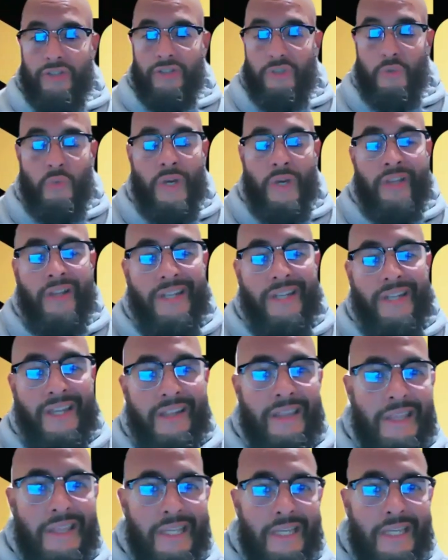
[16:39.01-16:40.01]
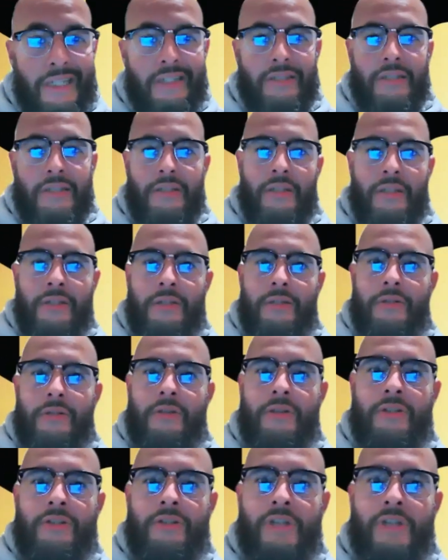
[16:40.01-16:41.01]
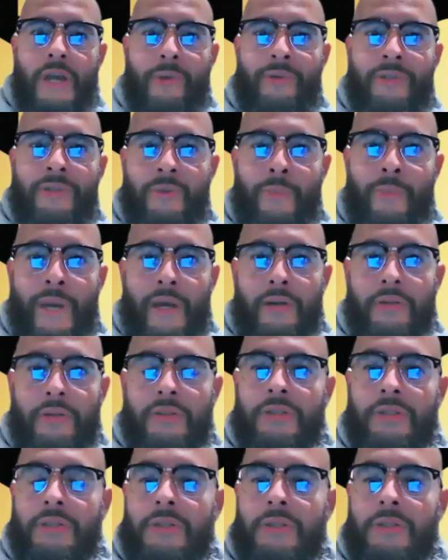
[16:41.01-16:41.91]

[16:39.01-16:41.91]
the way that they think their job is about.